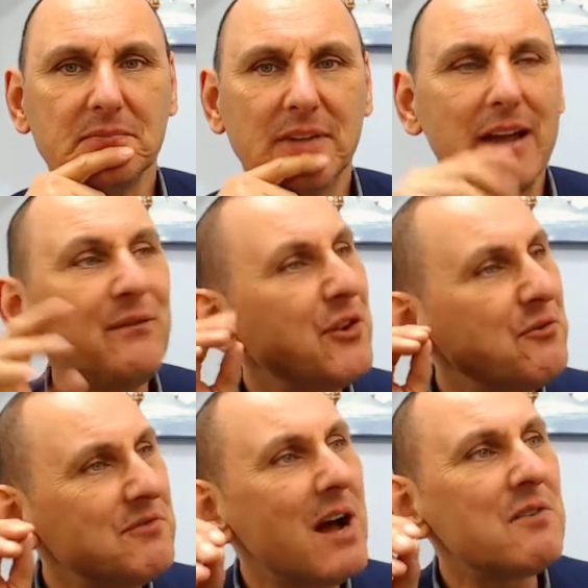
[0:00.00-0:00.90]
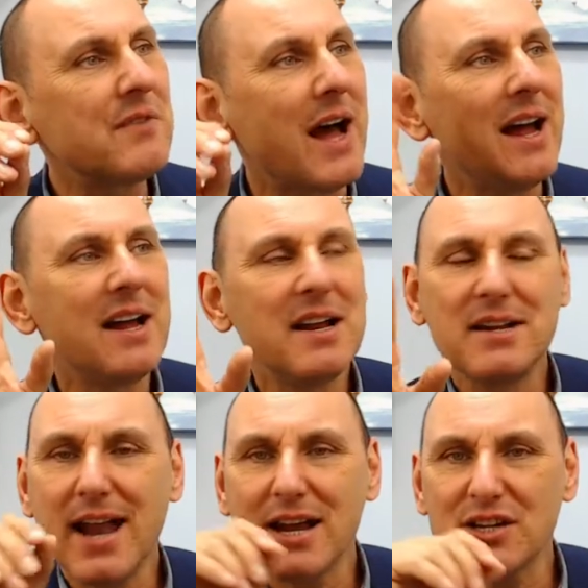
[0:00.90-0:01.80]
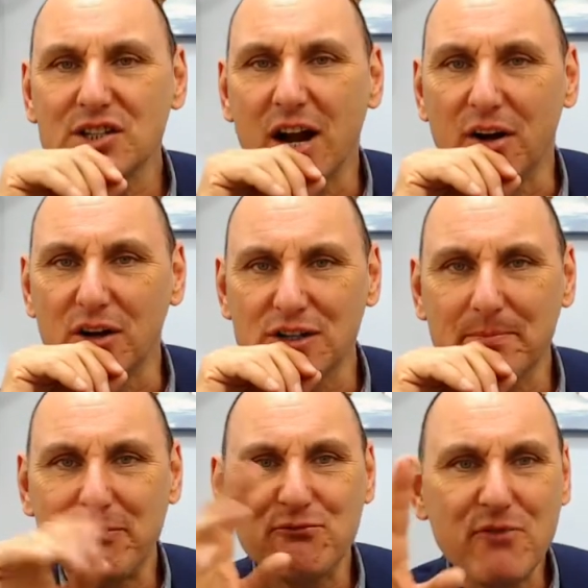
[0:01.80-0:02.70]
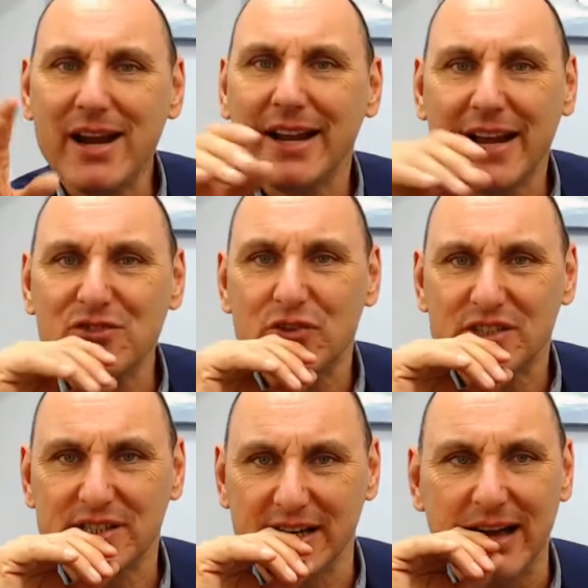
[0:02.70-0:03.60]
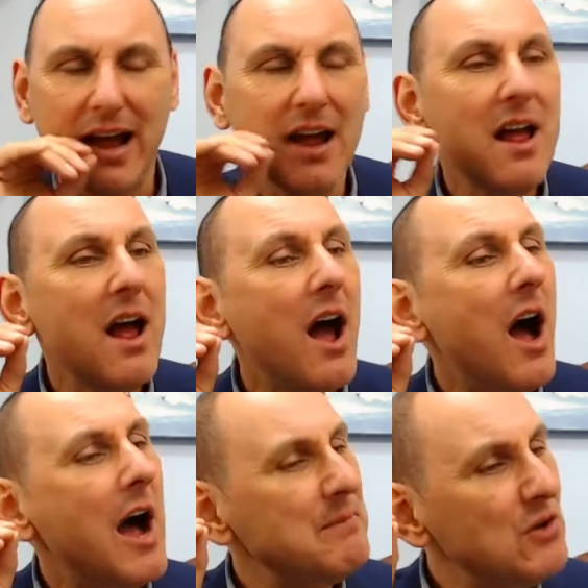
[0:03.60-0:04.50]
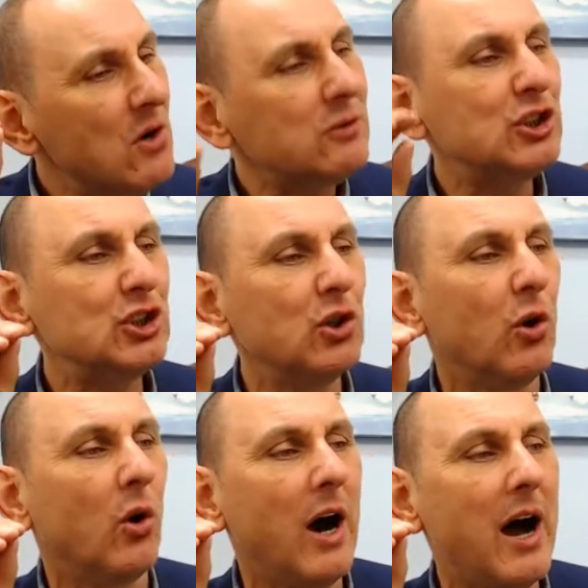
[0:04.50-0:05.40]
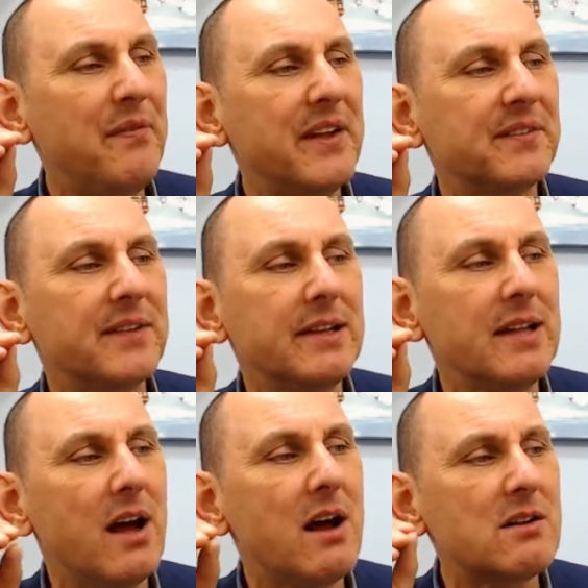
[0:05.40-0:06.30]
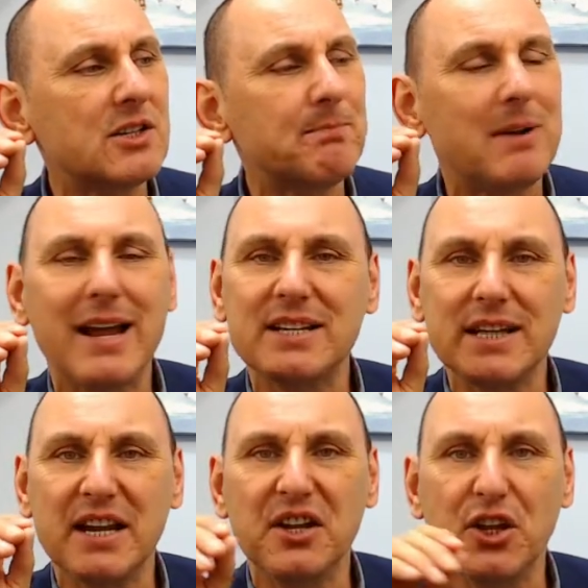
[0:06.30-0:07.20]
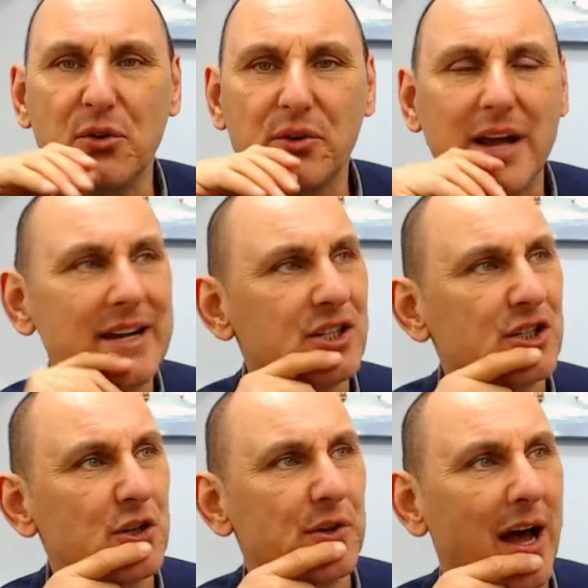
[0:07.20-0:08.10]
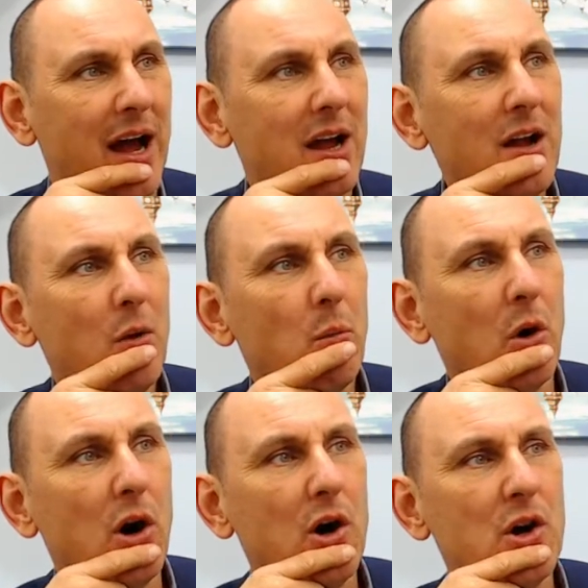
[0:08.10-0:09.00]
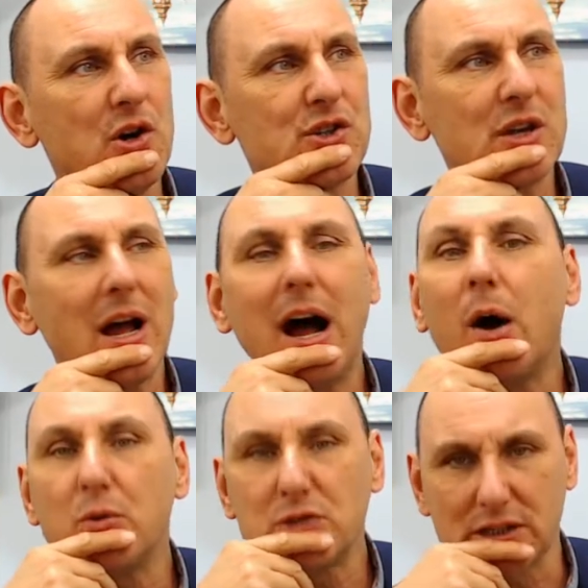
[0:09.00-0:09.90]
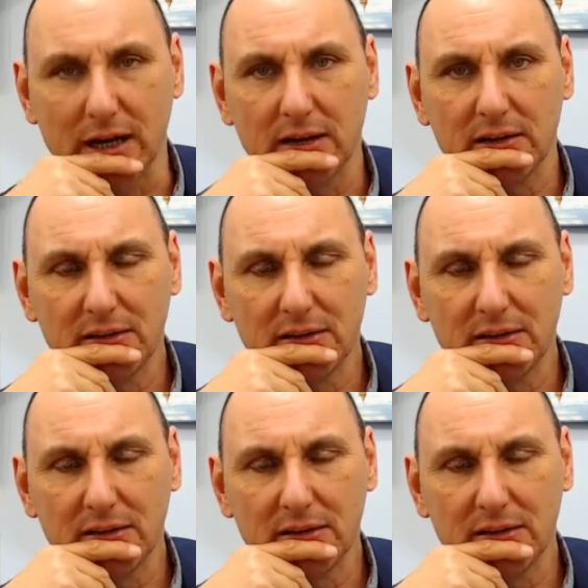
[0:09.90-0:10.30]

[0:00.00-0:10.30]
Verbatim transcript: If you know that, let us know, because I'd be really interested in that. I'm not sure. I think the last place in the UK to do that was Ulster.